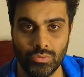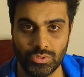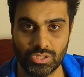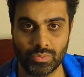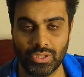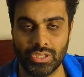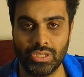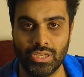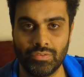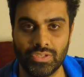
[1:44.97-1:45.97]
which is where the
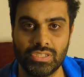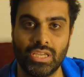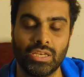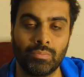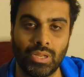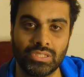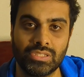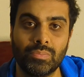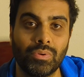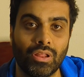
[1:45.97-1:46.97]
nervous and blood
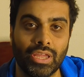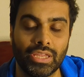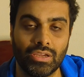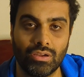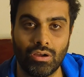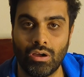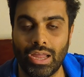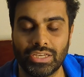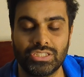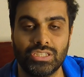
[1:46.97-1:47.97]
supply
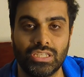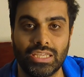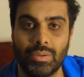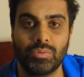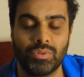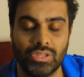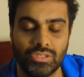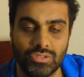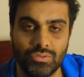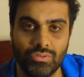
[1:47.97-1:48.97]
are actually kept within
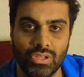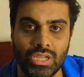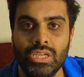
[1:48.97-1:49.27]
the tooth.